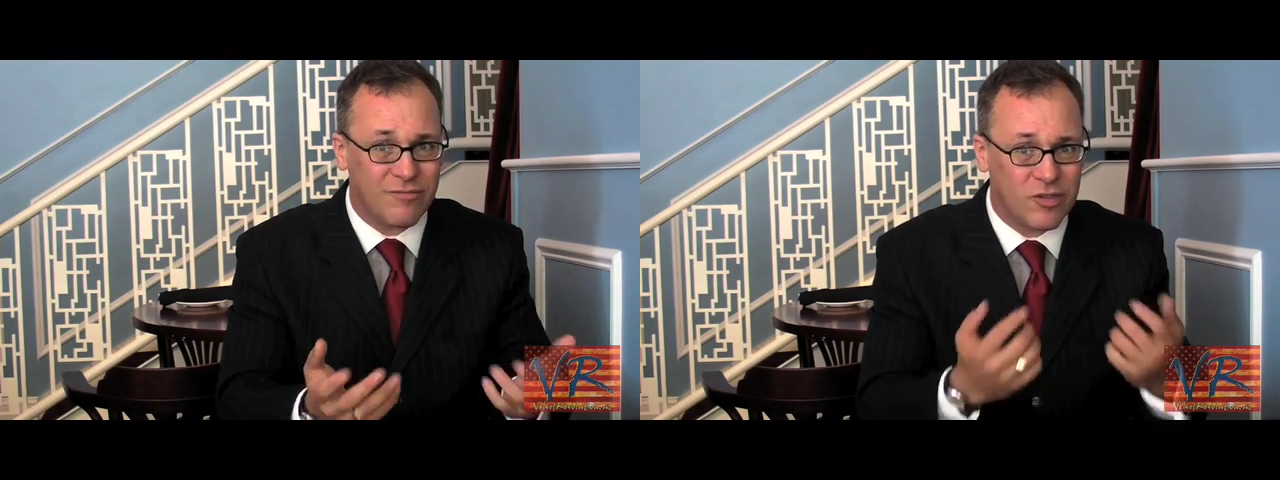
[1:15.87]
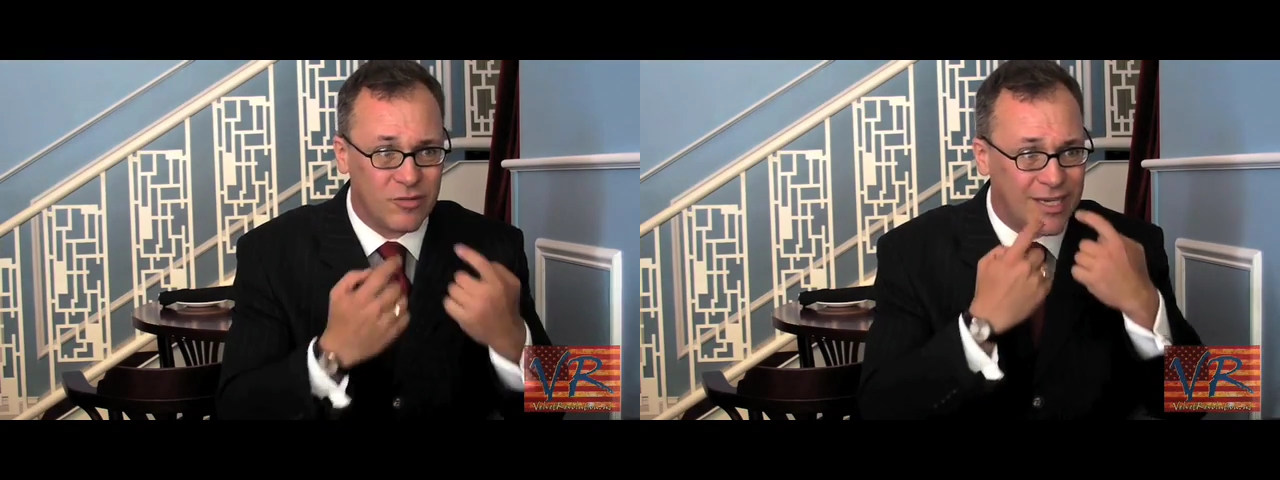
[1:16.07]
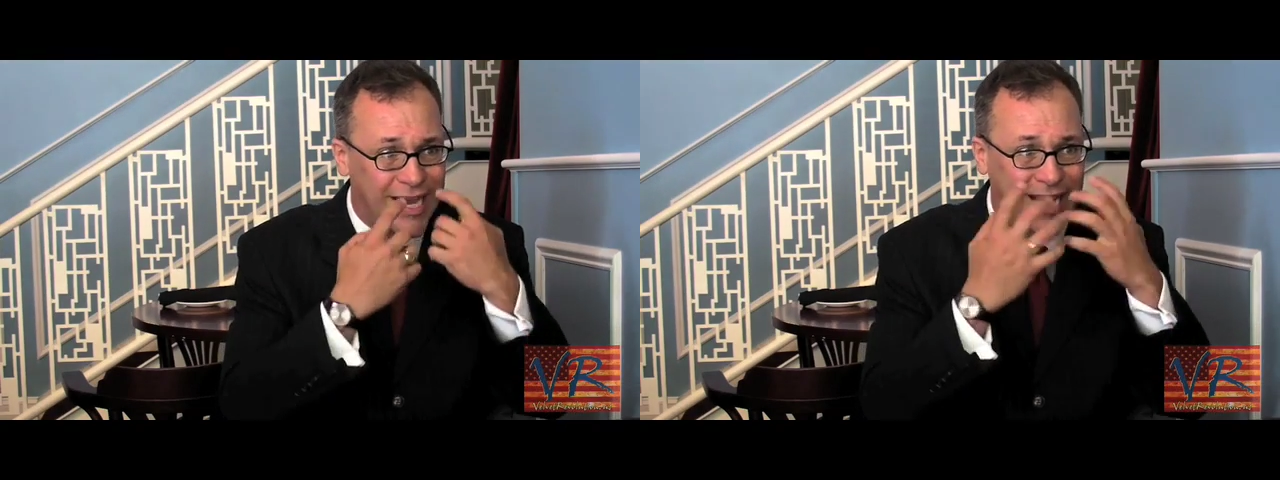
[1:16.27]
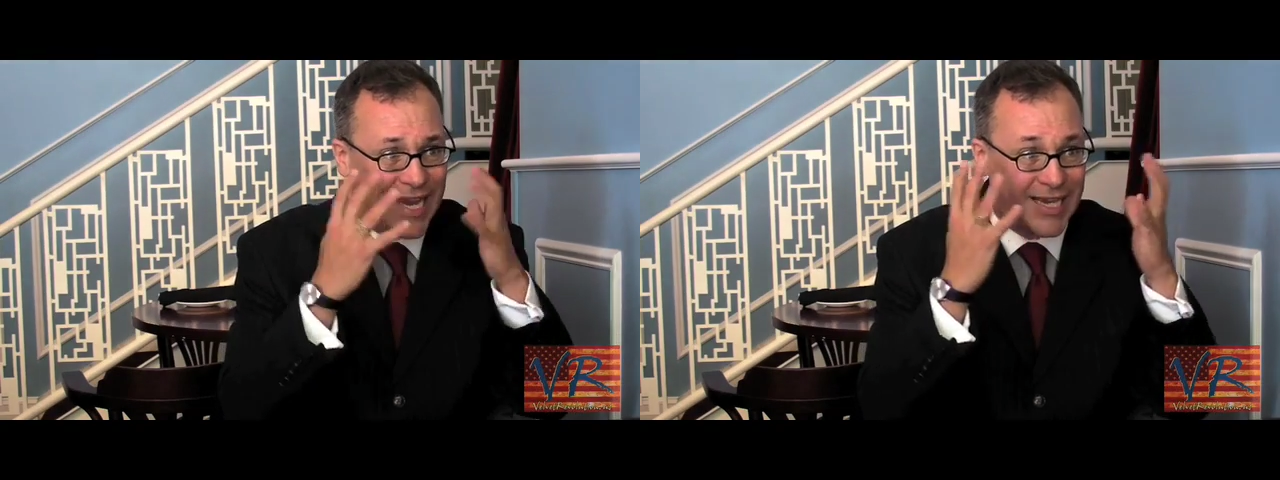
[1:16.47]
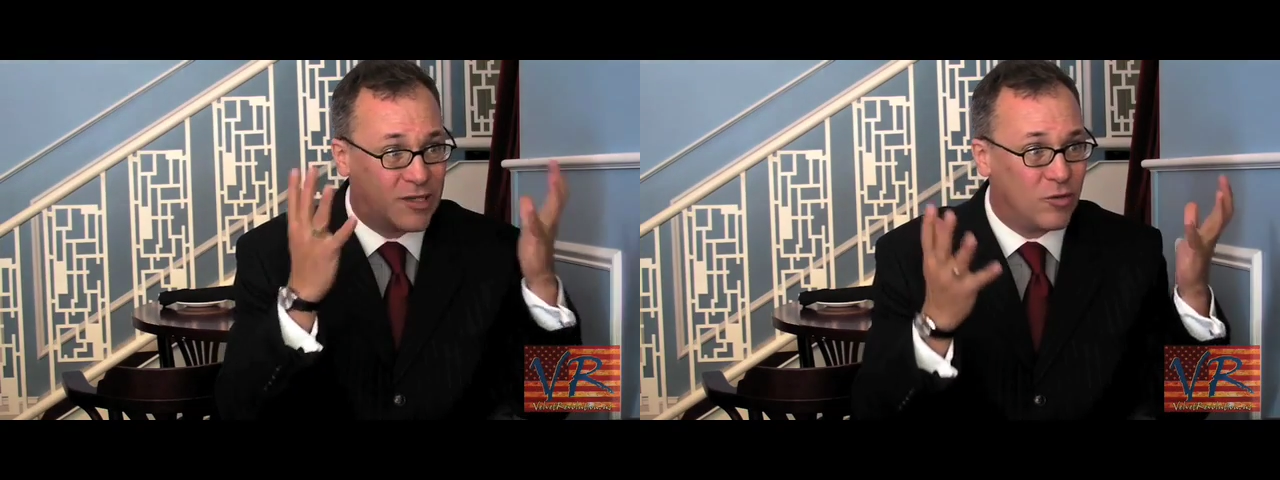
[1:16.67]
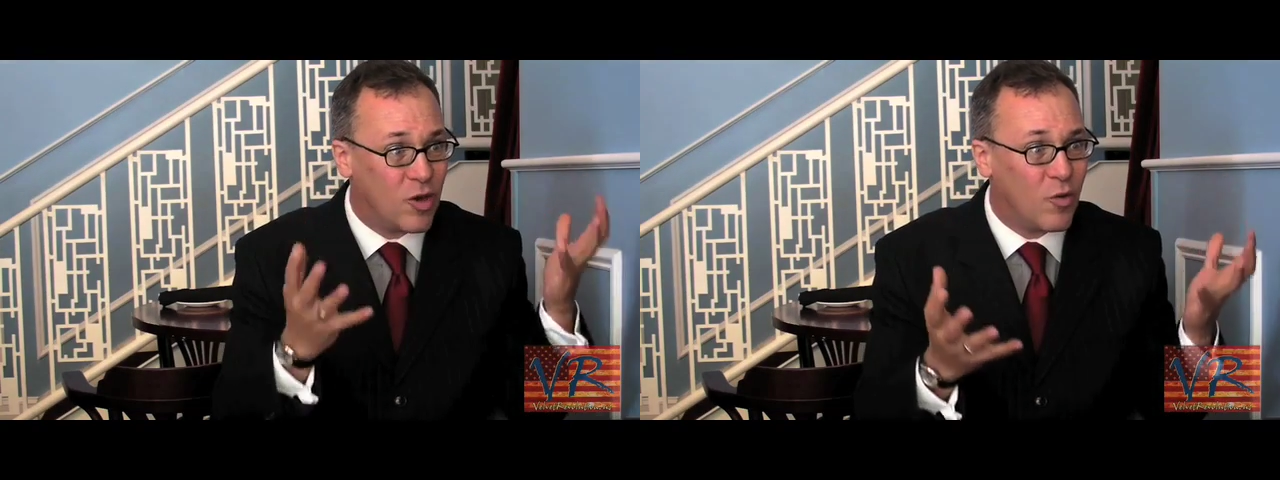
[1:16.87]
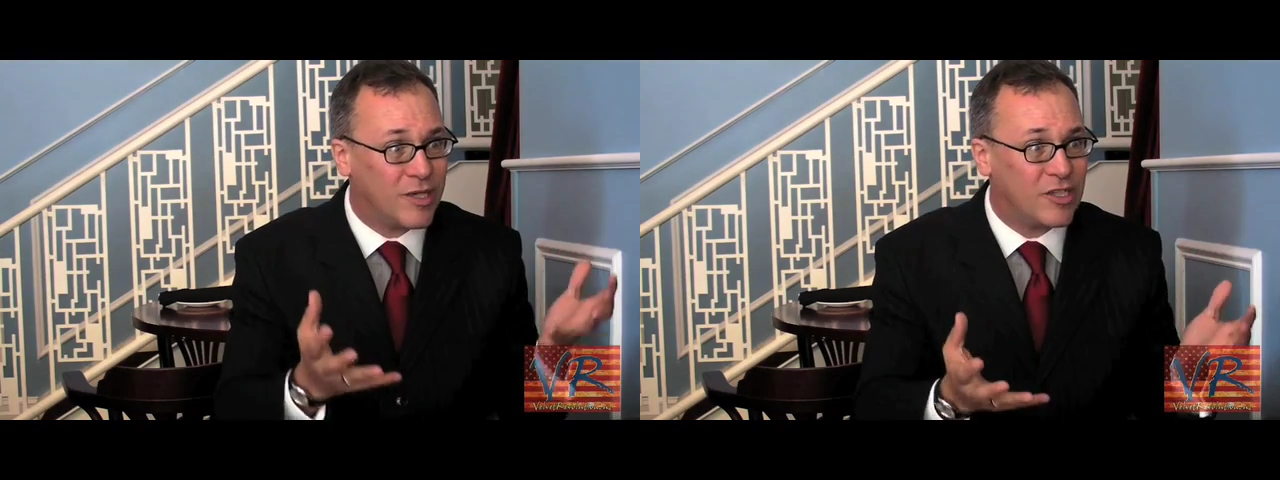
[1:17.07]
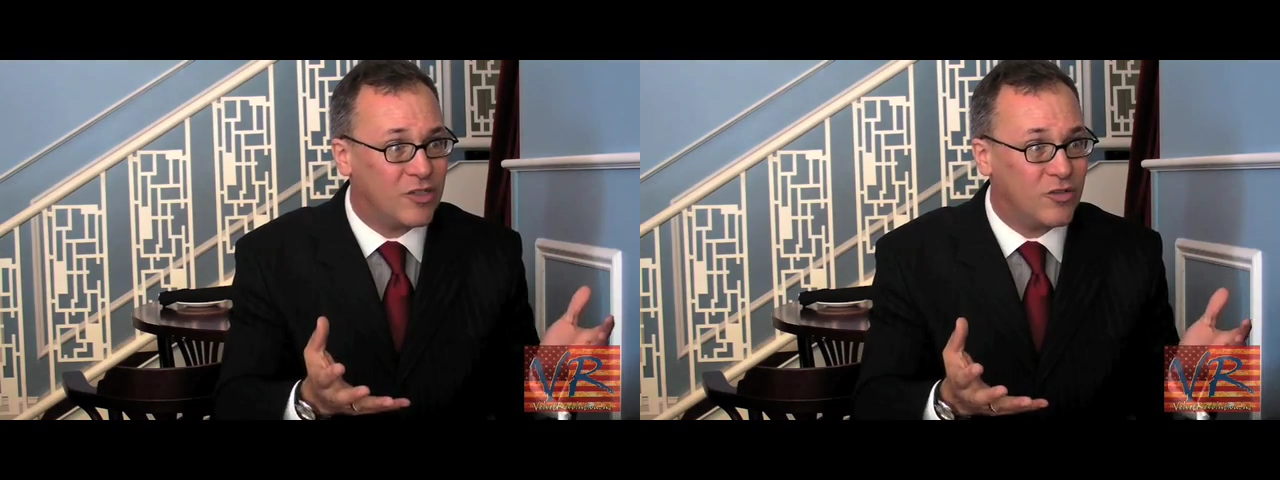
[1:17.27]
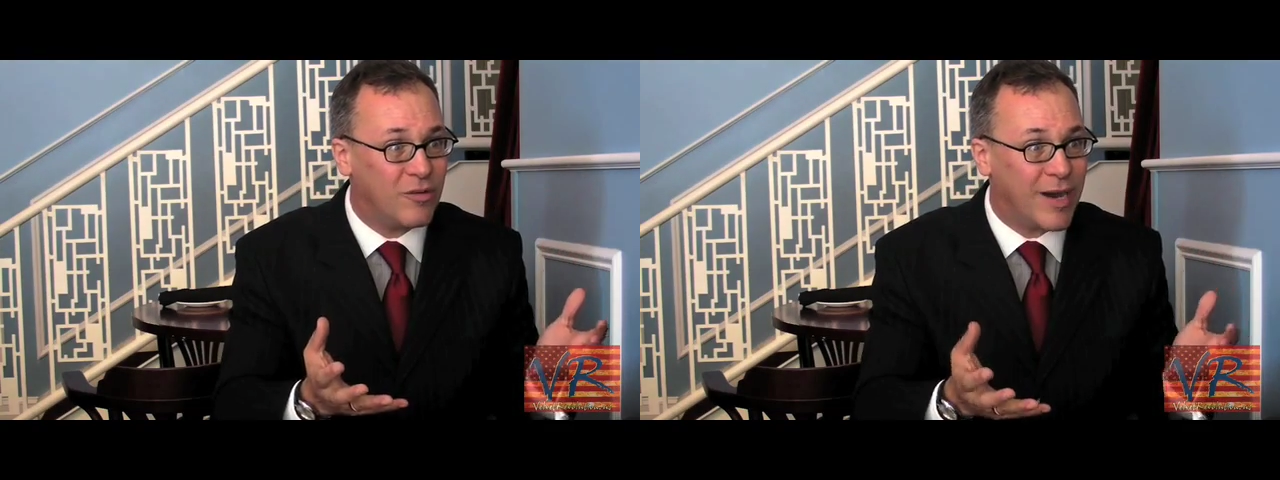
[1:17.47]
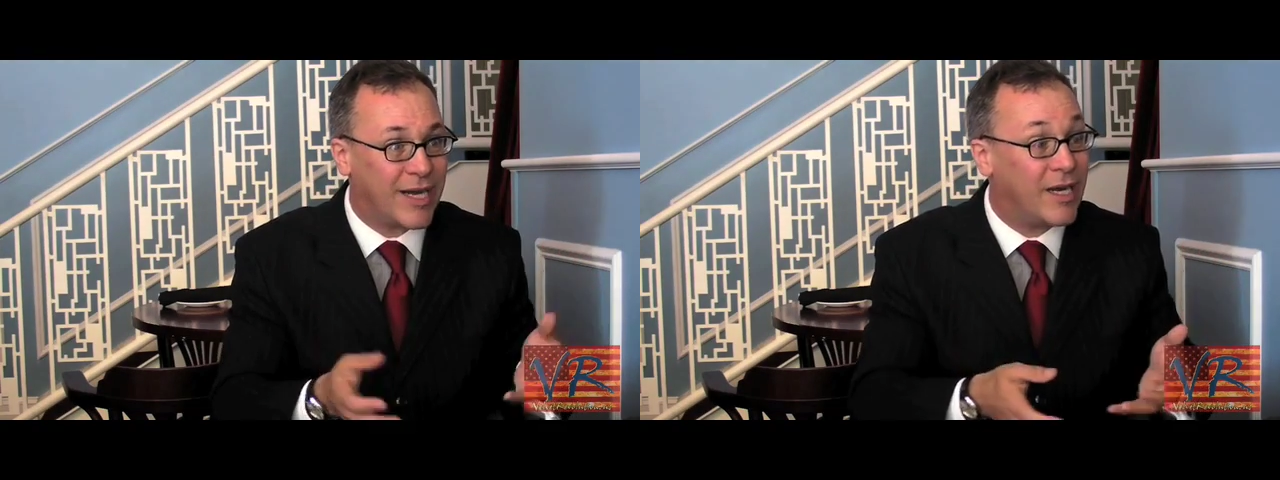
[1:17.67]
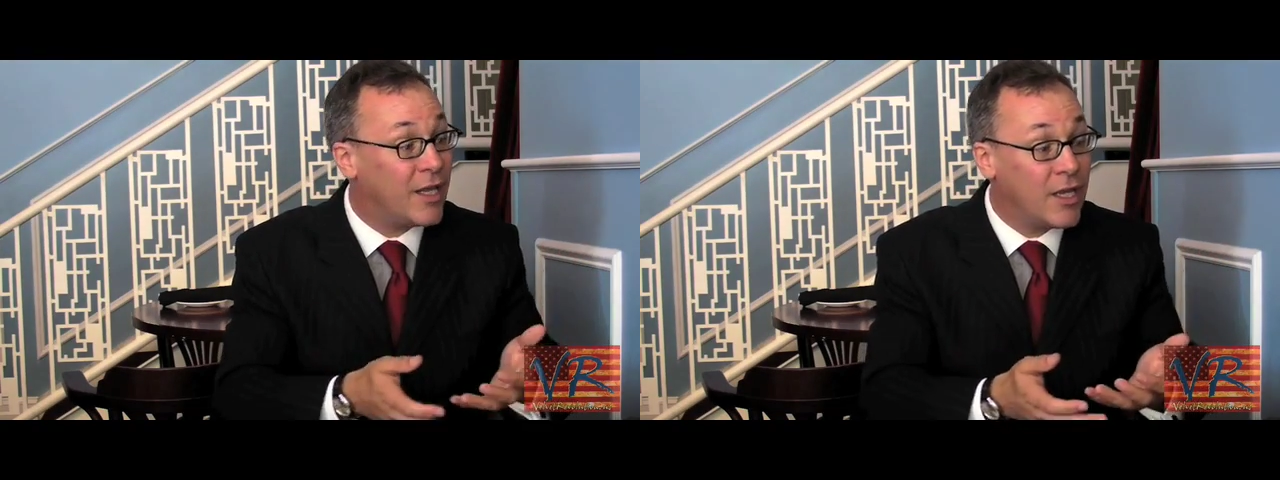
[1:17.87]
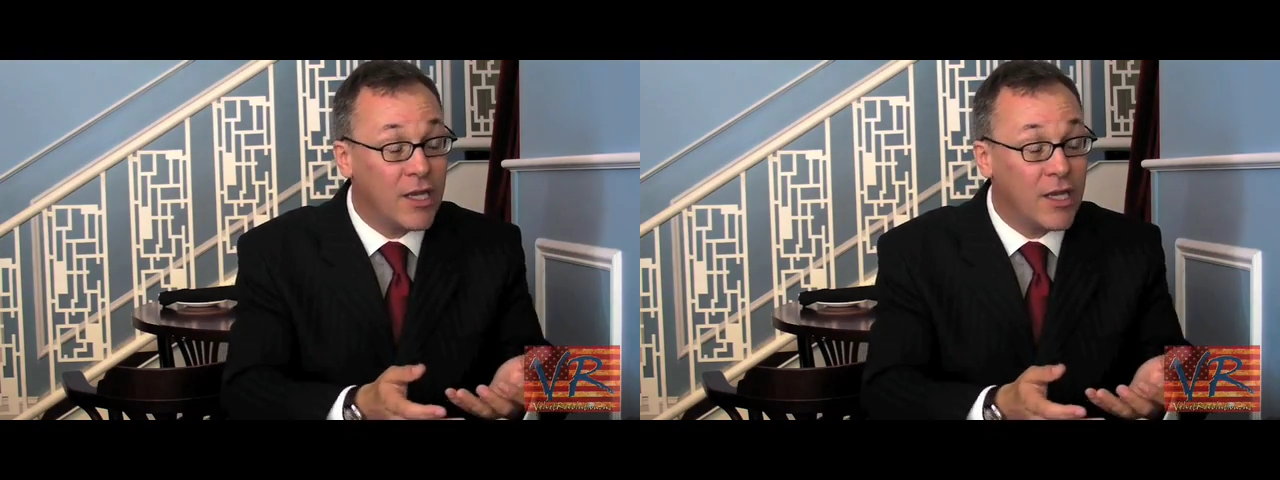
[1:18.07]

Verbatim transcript: Everyone's like, I, I don't know what to do about it.